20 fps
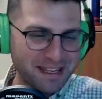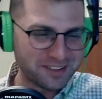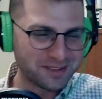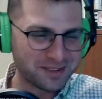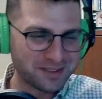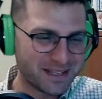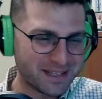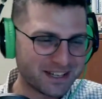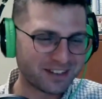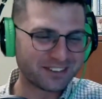
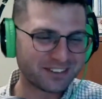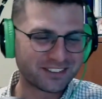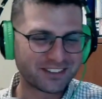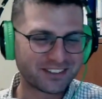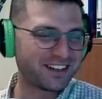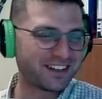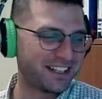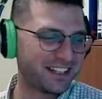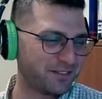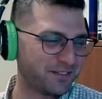meat
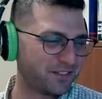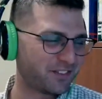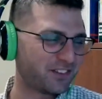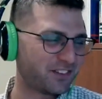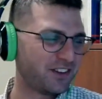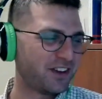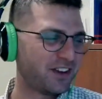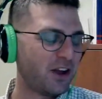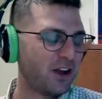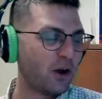alternatives,
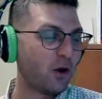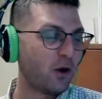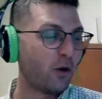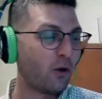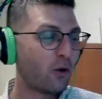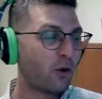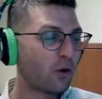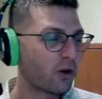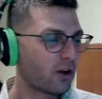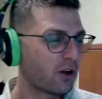
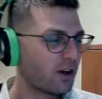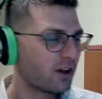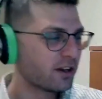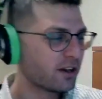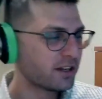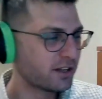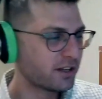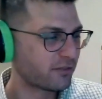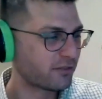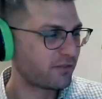or
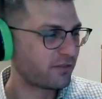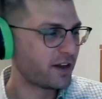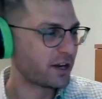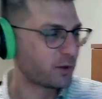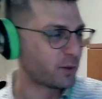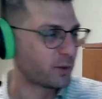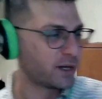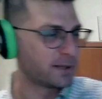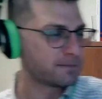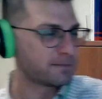your final
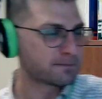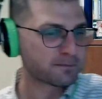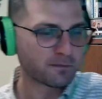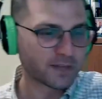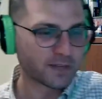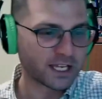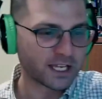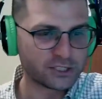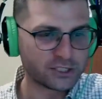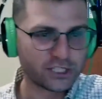one,
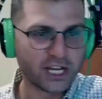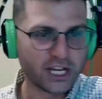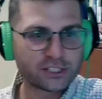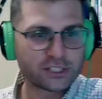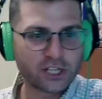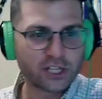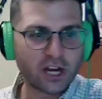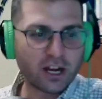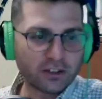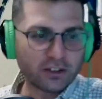Jay
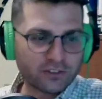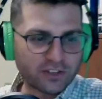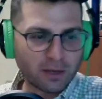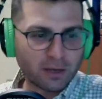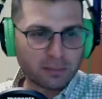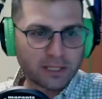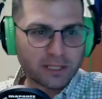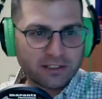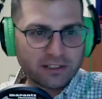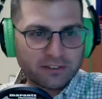Chong's
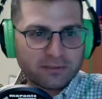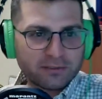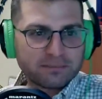dumplings.